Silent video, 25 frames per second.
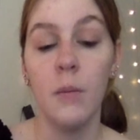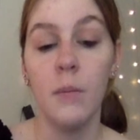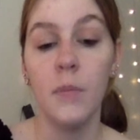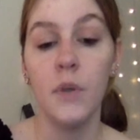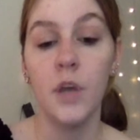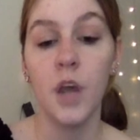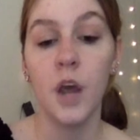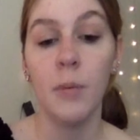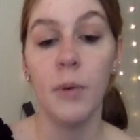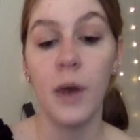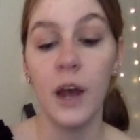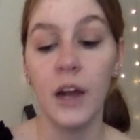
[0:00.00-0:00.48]

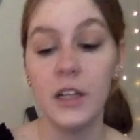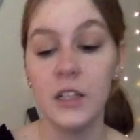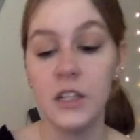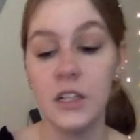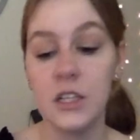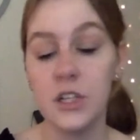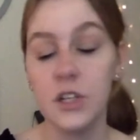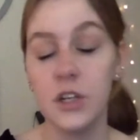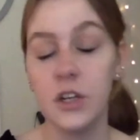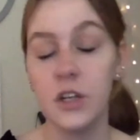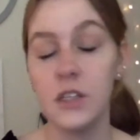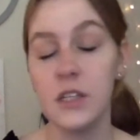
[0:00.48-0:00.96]
PR
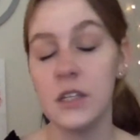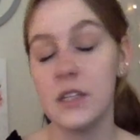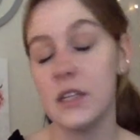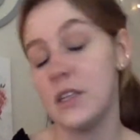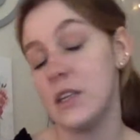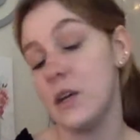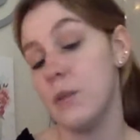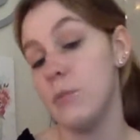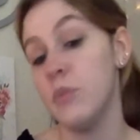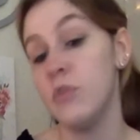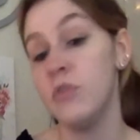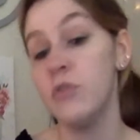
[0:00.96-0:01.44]
practitioners, as I
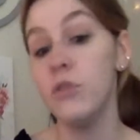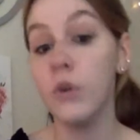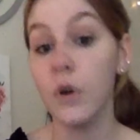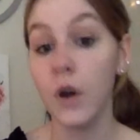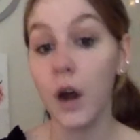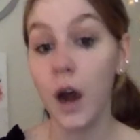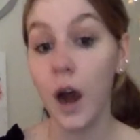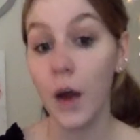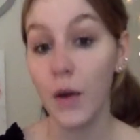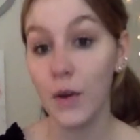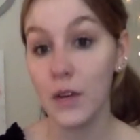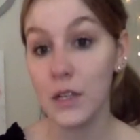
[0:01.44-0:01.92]
said before,
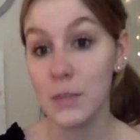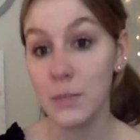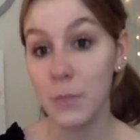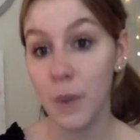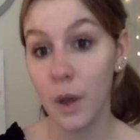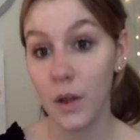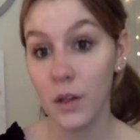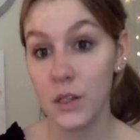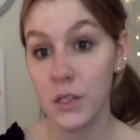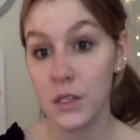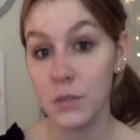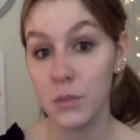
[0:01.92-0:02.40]
are
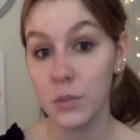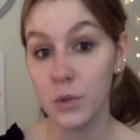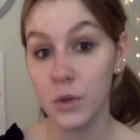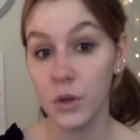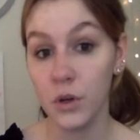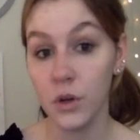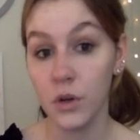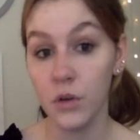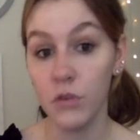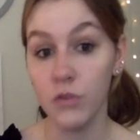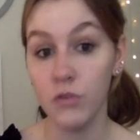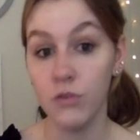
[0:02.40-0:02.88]

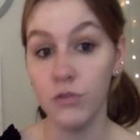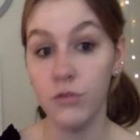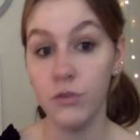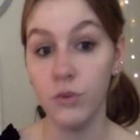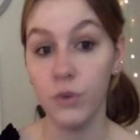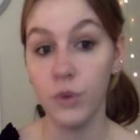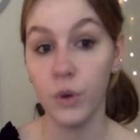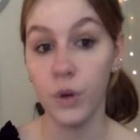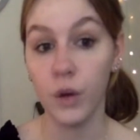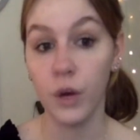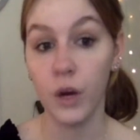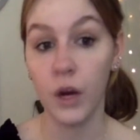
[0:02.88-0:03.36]
responsible
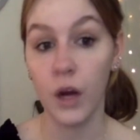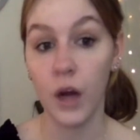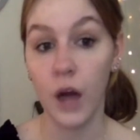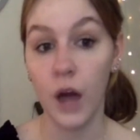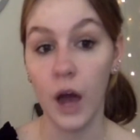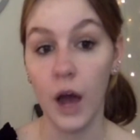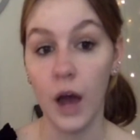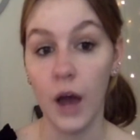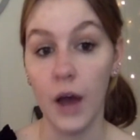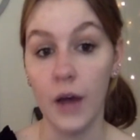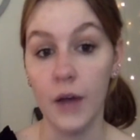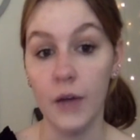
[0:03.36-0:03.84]
for
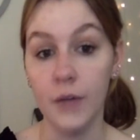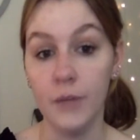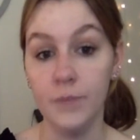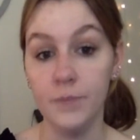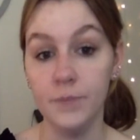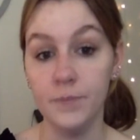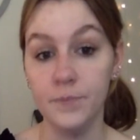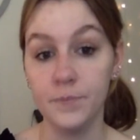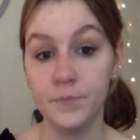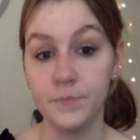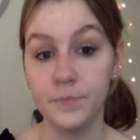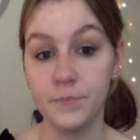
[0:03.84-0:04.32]

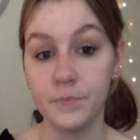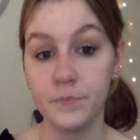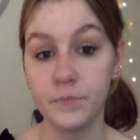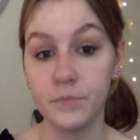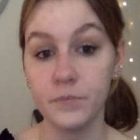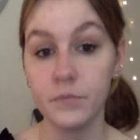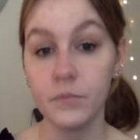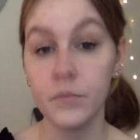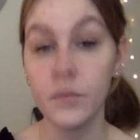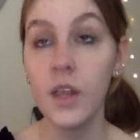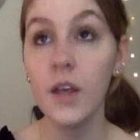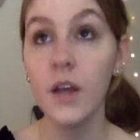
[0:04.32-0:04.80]

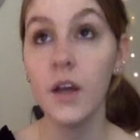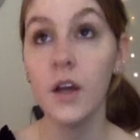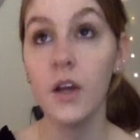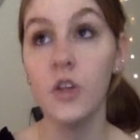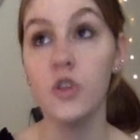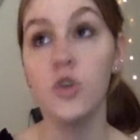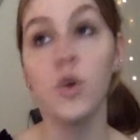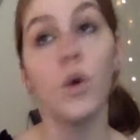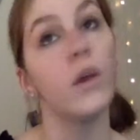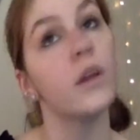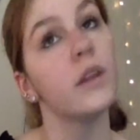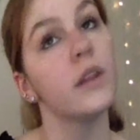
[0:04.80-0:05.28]

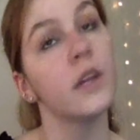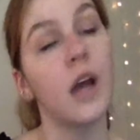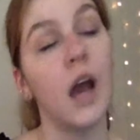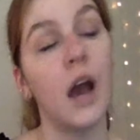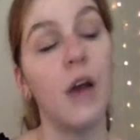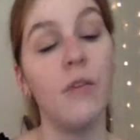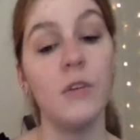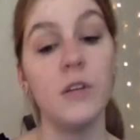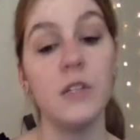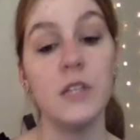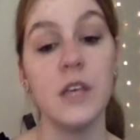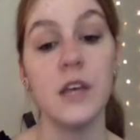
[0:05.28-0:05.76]
controlling the
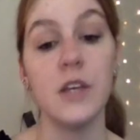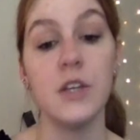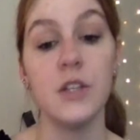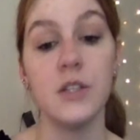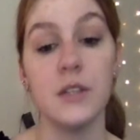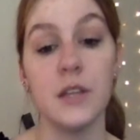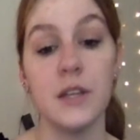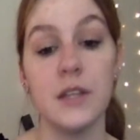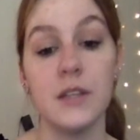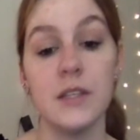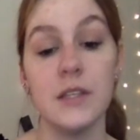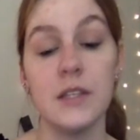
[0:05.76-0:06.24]

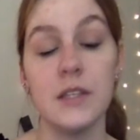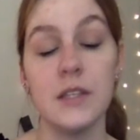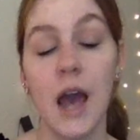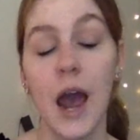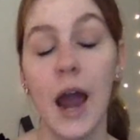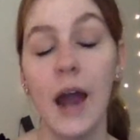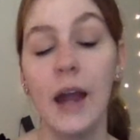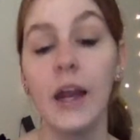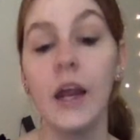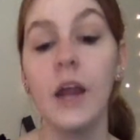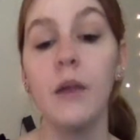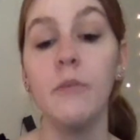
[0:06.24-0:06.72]
conversations in
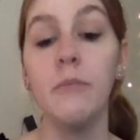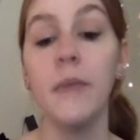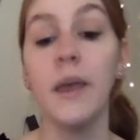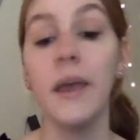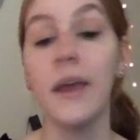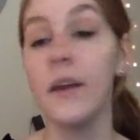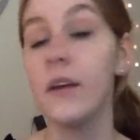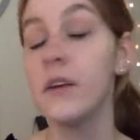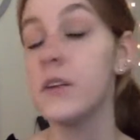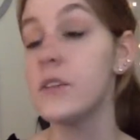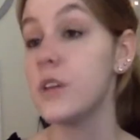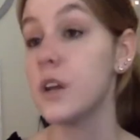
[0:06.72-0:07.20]
society and
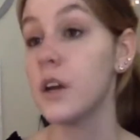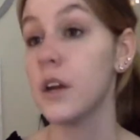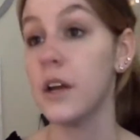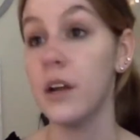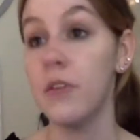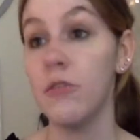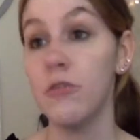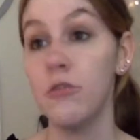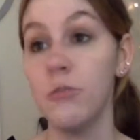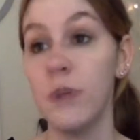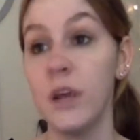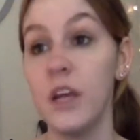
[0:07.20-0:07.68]
making certain
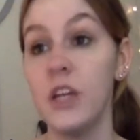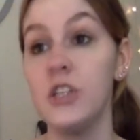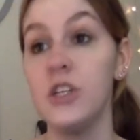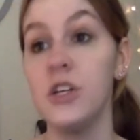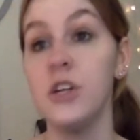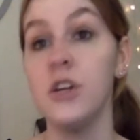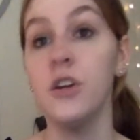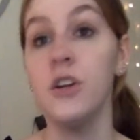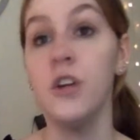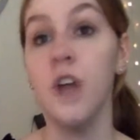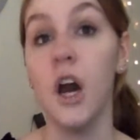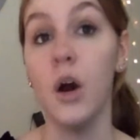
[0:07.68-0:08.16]

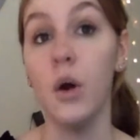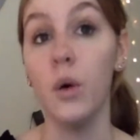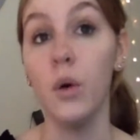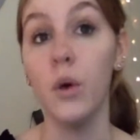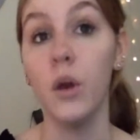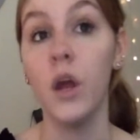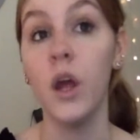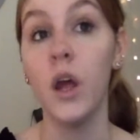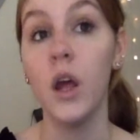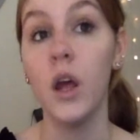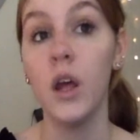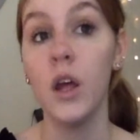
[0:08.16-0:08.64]
information known
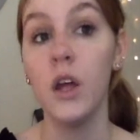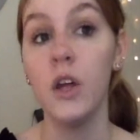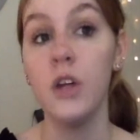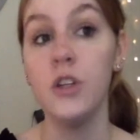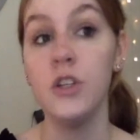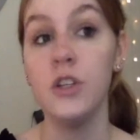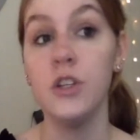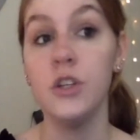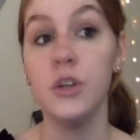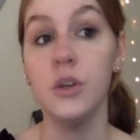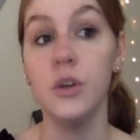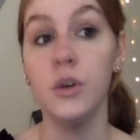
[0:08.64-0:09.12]

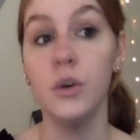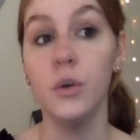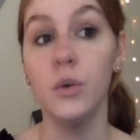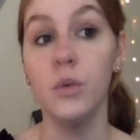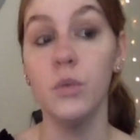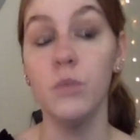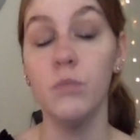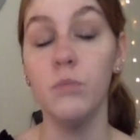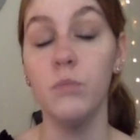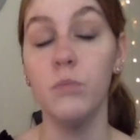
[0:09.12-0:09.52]
to,